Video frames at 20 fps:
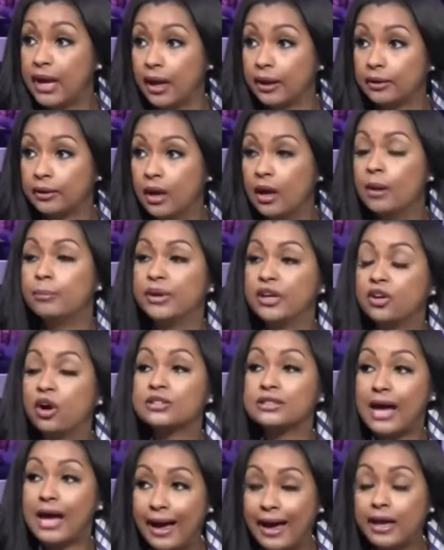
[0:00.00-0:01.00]
I'm not.
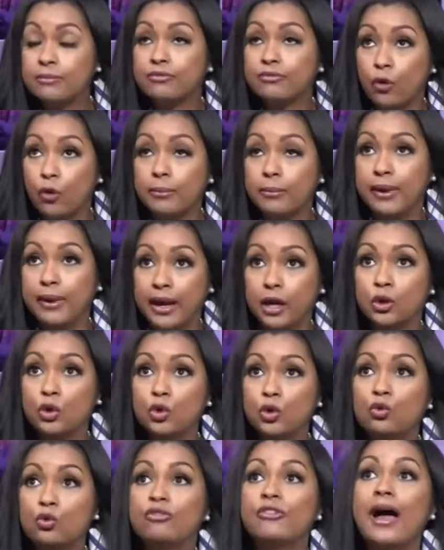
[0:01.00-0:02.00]
Because I am for a man
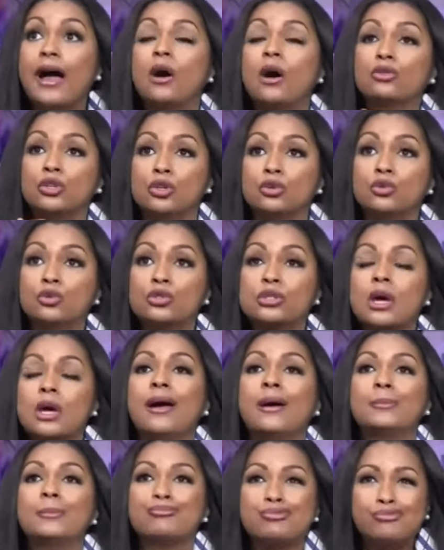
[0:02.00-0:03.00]
who values
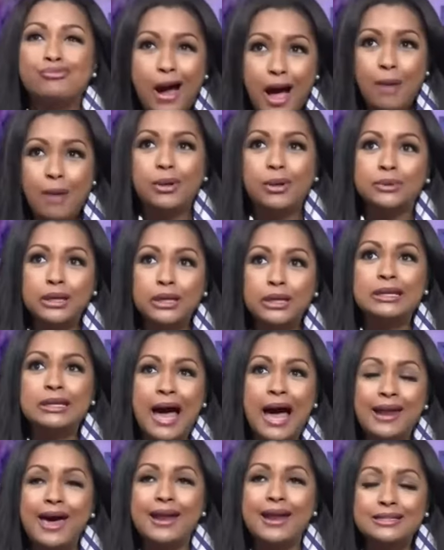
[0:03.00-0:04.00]
probably
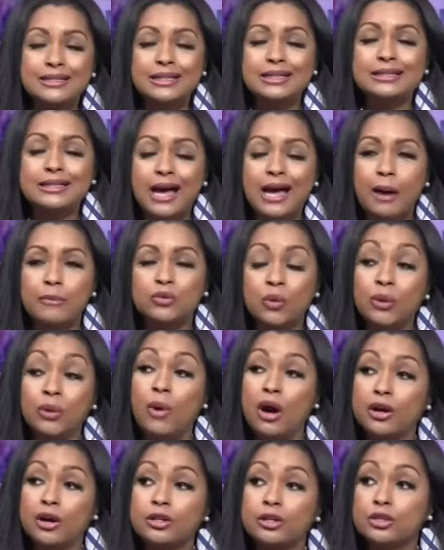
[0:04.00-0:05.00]
nine out of ten times when
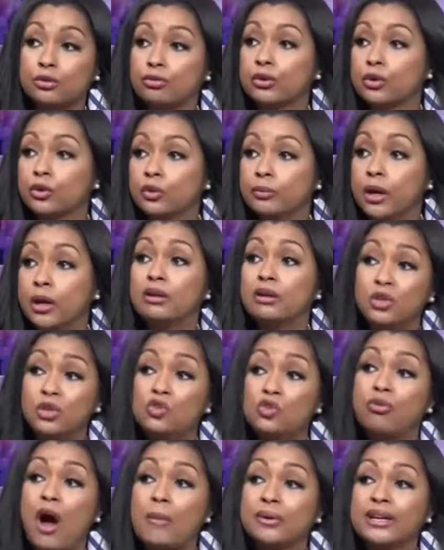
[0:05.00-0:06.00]
we walk into the room,
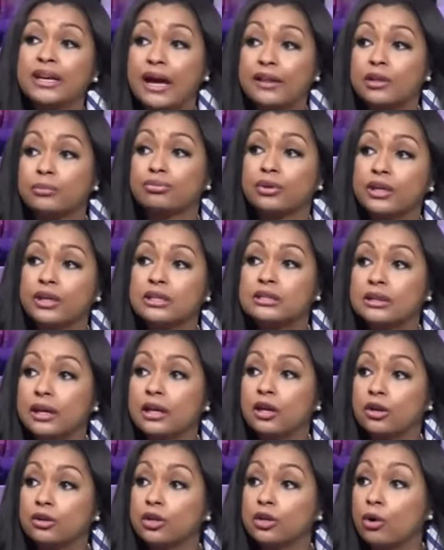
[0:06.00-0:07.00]
you've probably got the prettiest
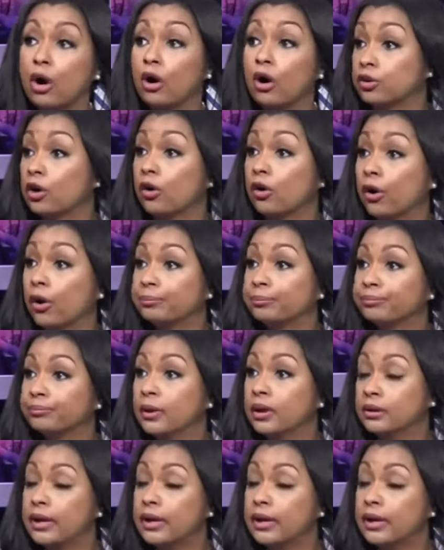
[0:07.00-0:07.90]
lady on your on your arm. Yeah.